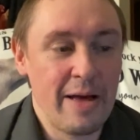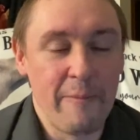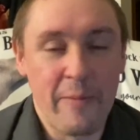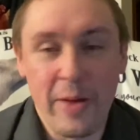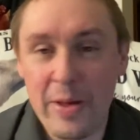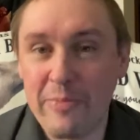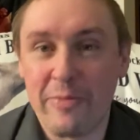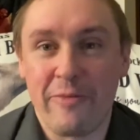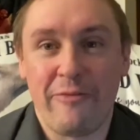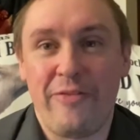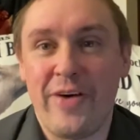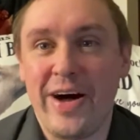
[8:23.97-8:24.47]

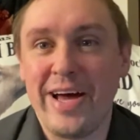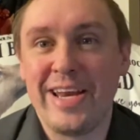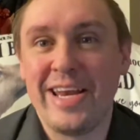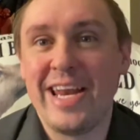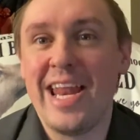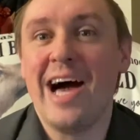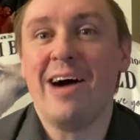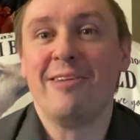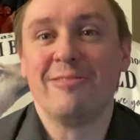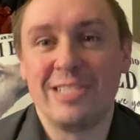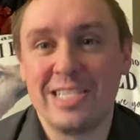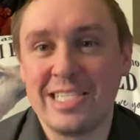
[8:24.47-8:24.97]
people finding
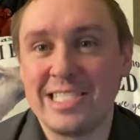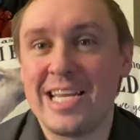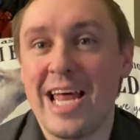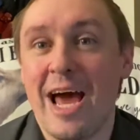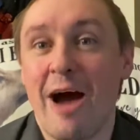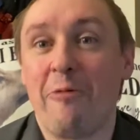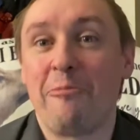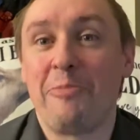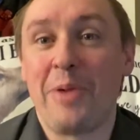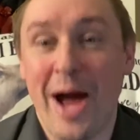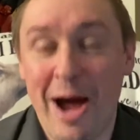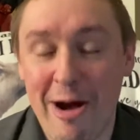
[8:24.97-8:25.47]
out just
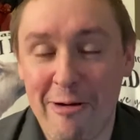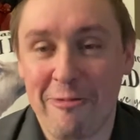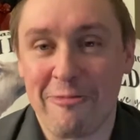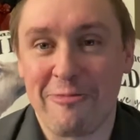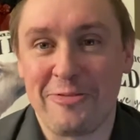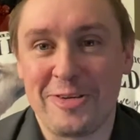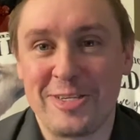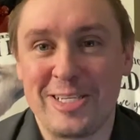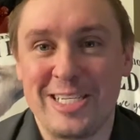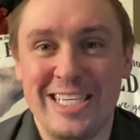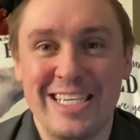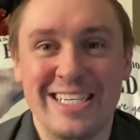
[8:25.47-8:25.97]
how
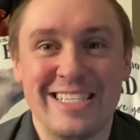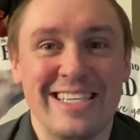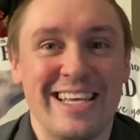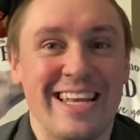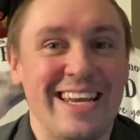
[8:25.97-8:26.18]
powerful she is.